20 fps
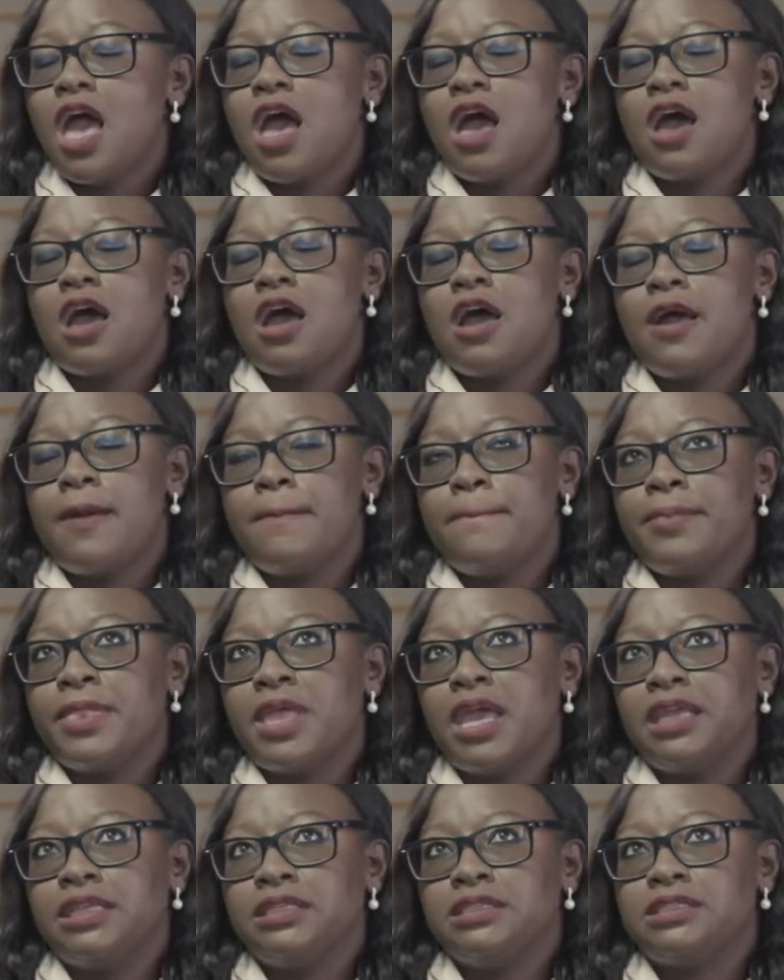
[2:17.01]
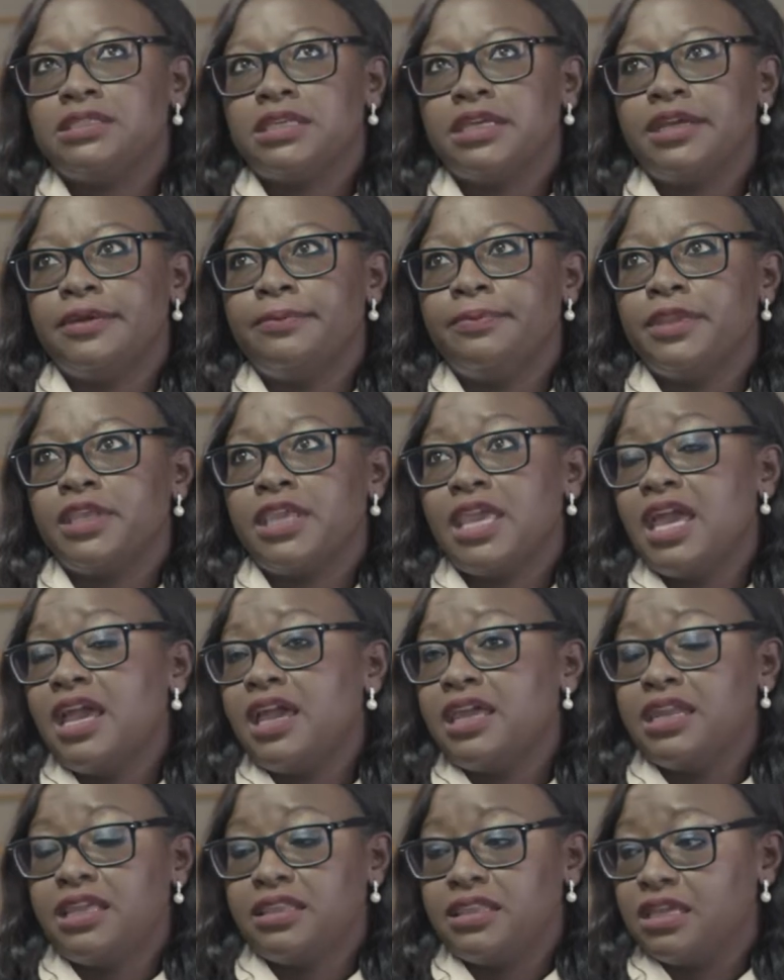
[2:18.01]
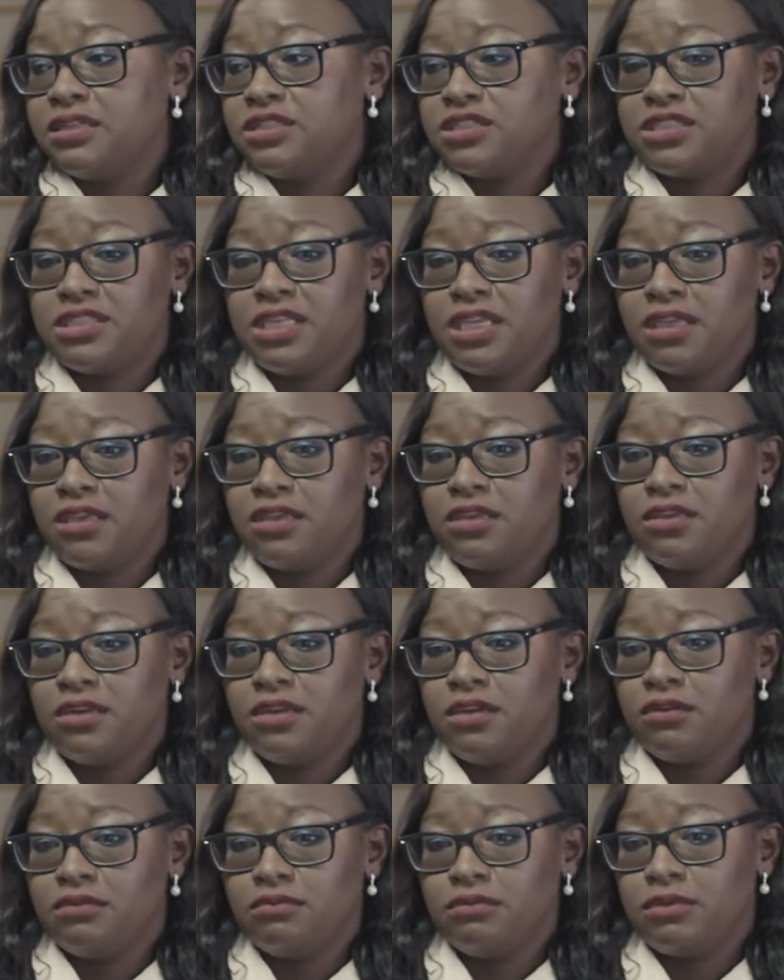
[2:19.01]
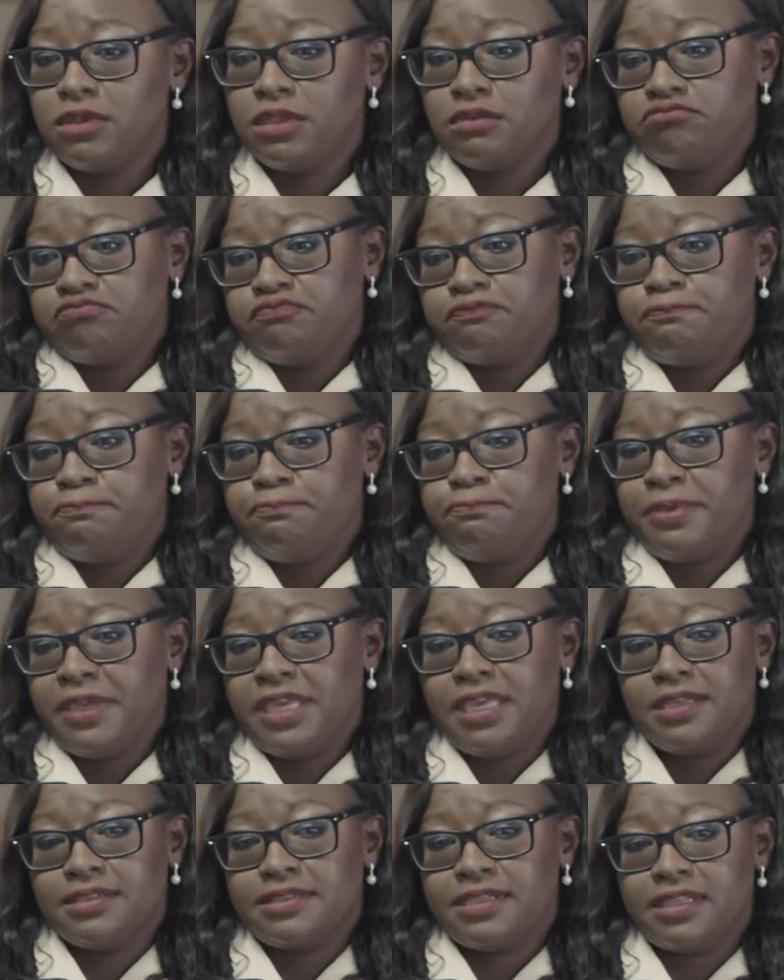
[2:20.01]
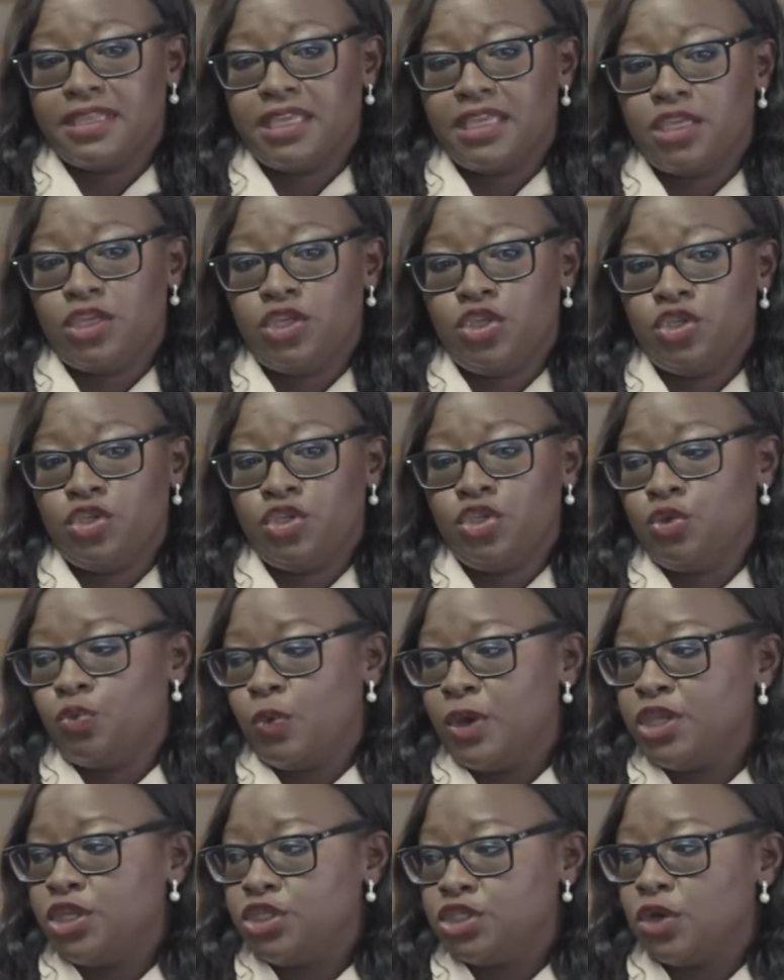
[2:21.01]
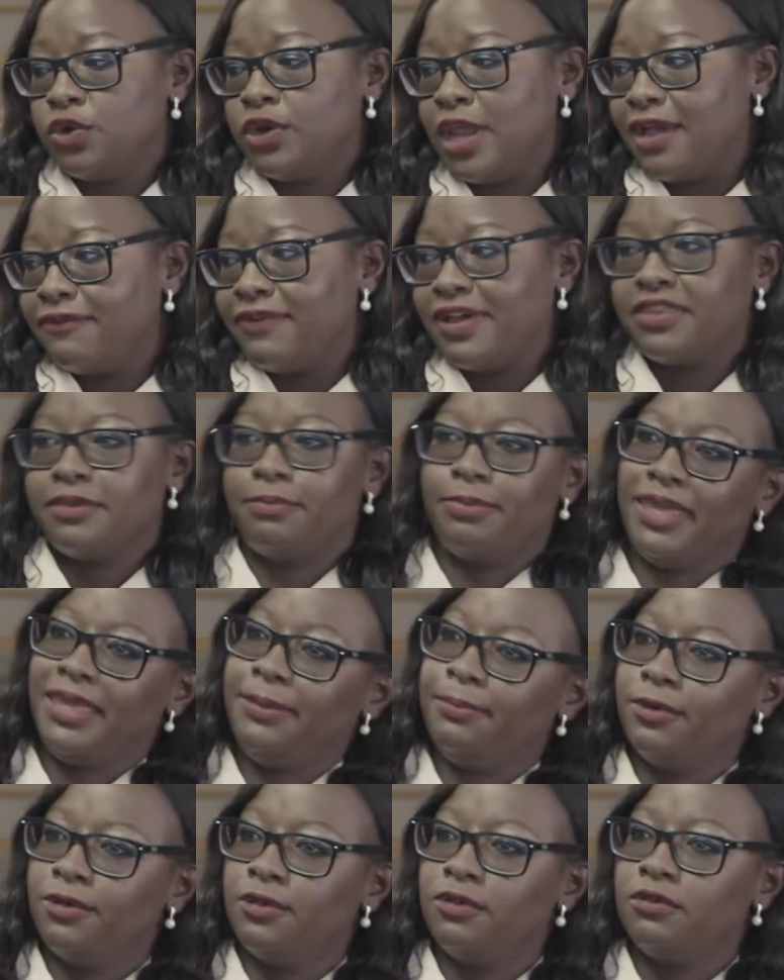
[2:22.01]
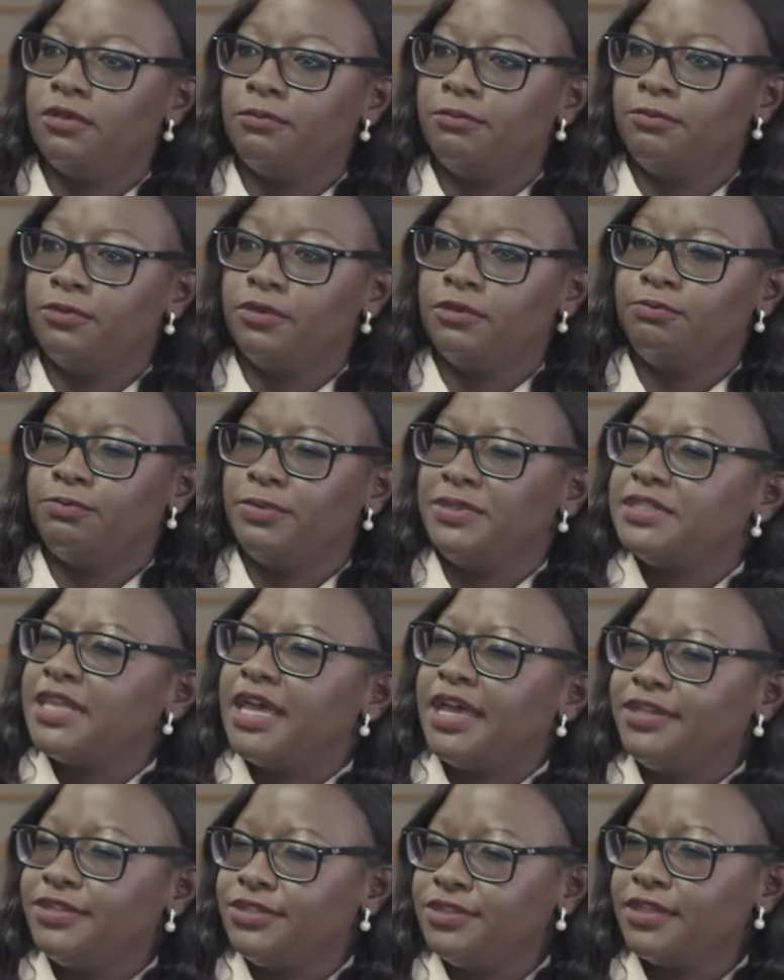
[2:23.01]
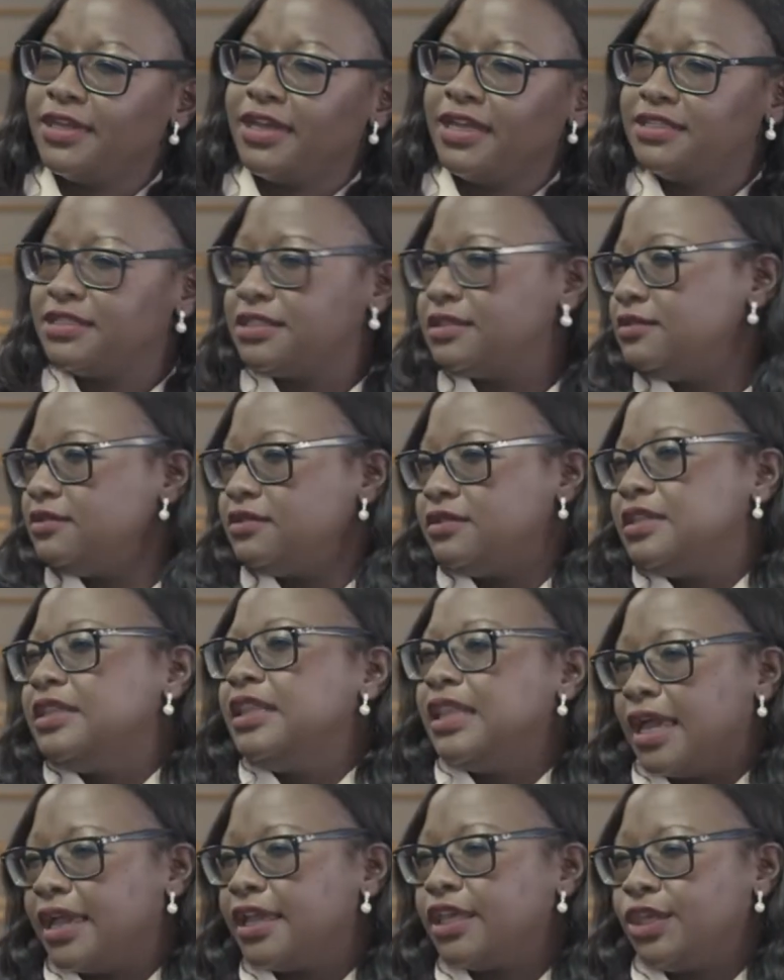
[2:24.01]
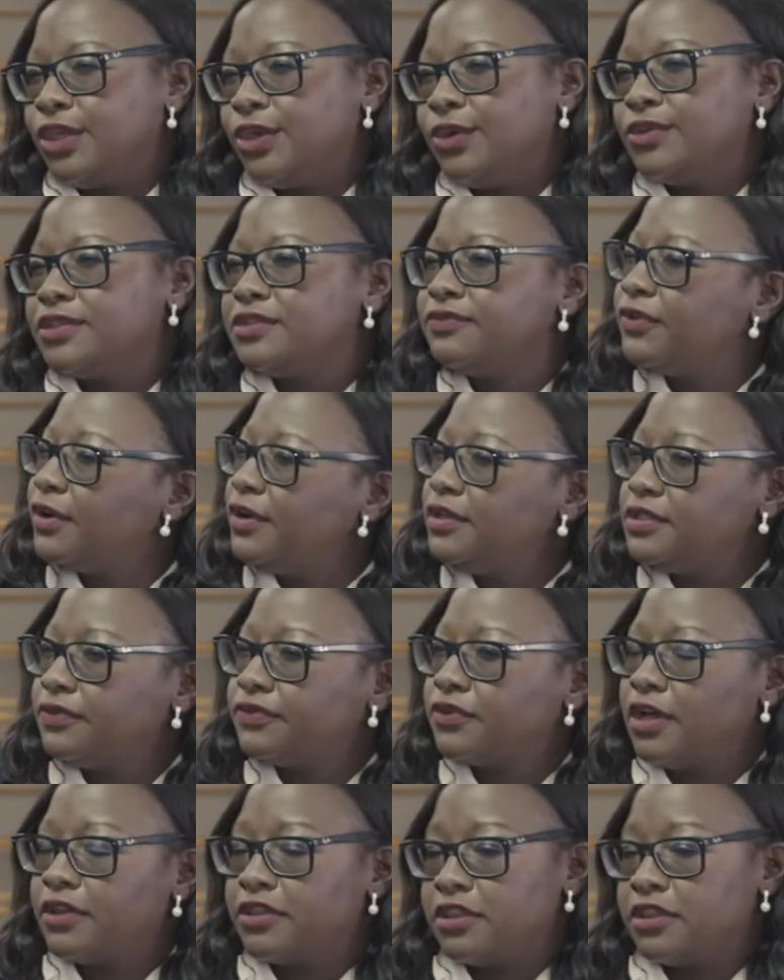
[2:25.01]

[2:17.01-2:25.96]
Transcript: And I just think, because I think you when you don't have other people beside you that like you, it's very difficult.